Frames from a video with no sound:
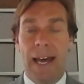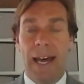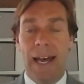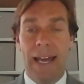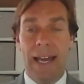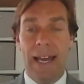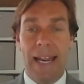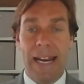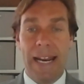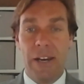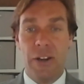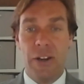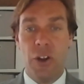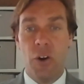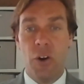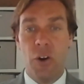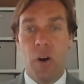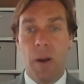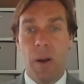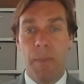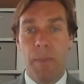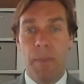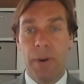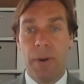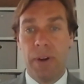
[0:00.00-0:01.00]
in
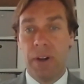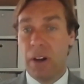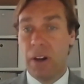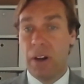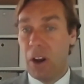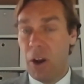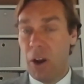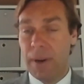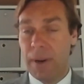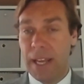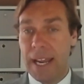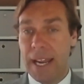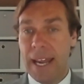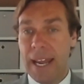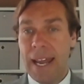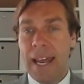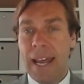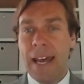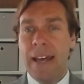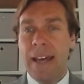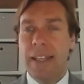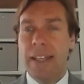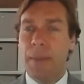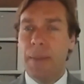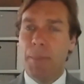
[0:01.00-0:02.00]
Europe and globally,
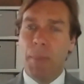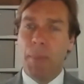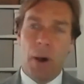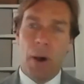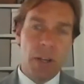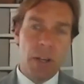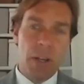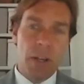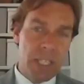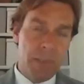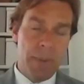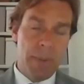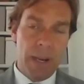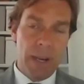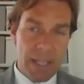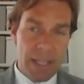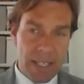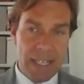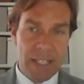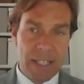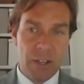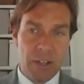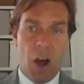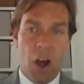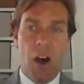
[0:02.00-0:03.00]
the
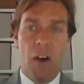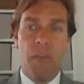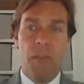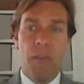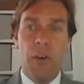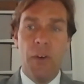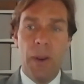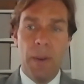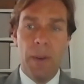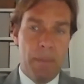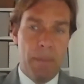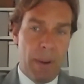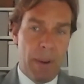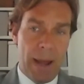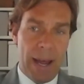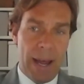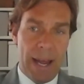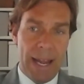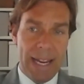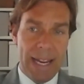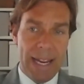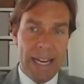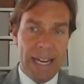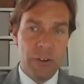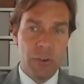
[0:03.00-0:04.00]
possibilities offered
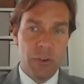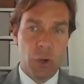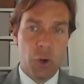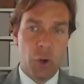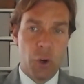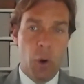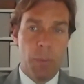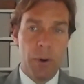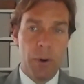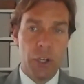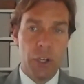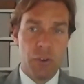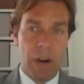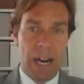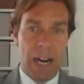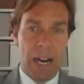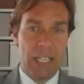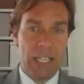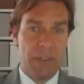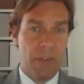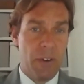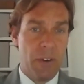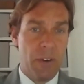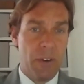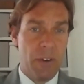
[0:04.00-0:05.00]
by intra-corporate
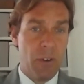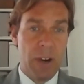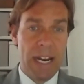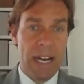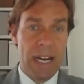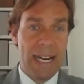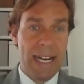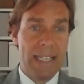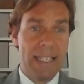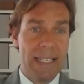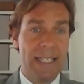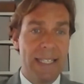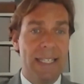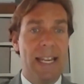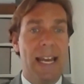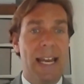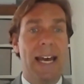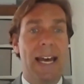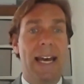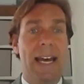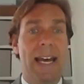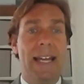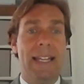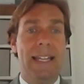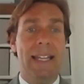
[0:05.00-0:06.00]
transferees,
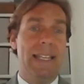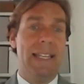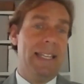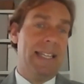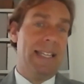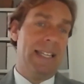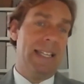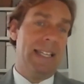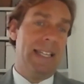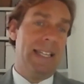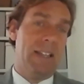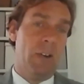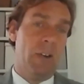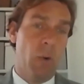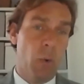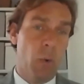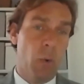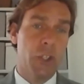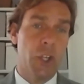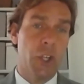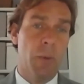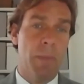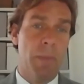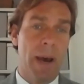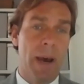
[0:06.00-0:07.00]

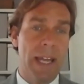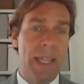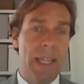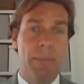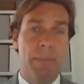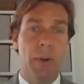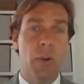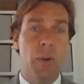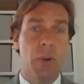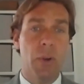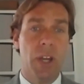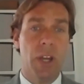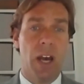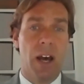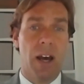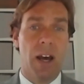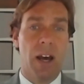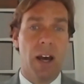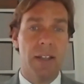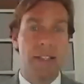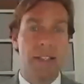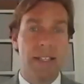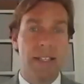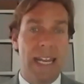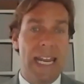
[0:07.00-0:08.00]
also by the Blue
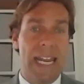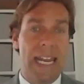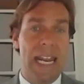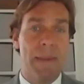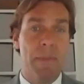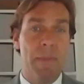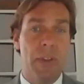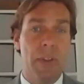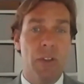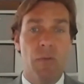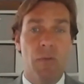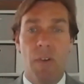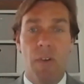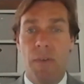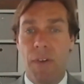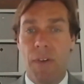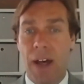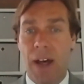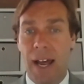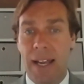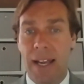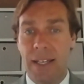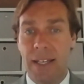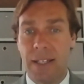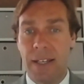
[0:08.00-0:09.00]
Card scheme and the
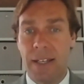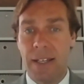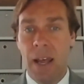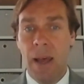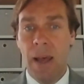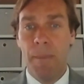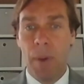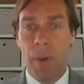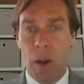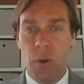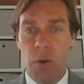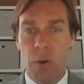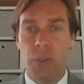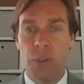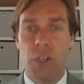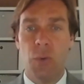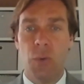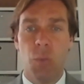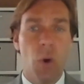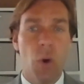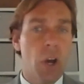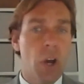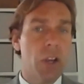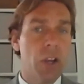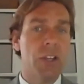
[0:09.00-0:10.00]
revised Posted
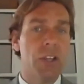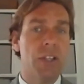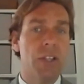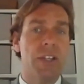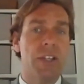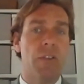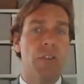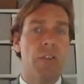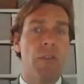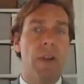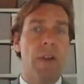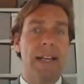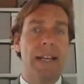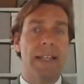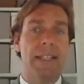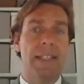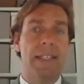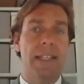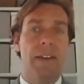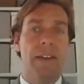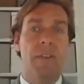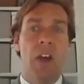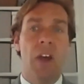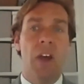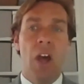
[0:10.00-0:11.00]
Workers
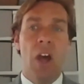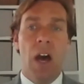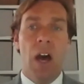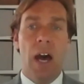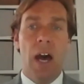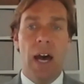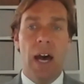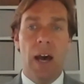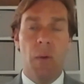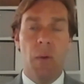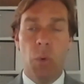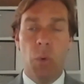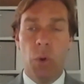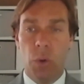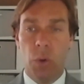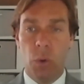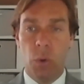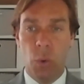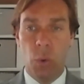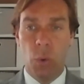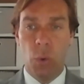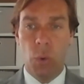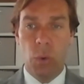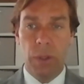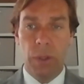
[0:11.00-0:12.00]
Directive, will
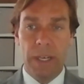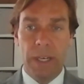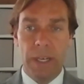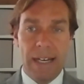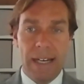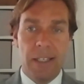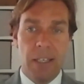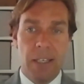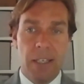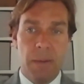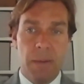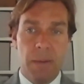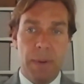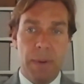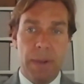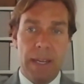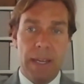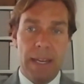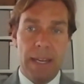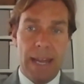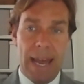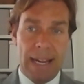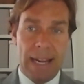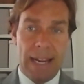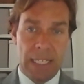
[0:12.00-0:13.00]
all need to
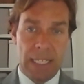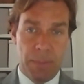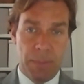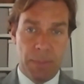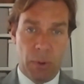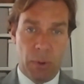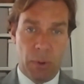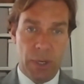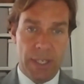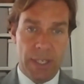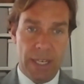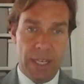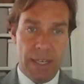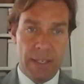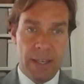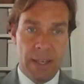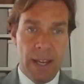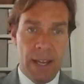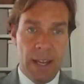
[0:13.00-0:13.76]
be exploited.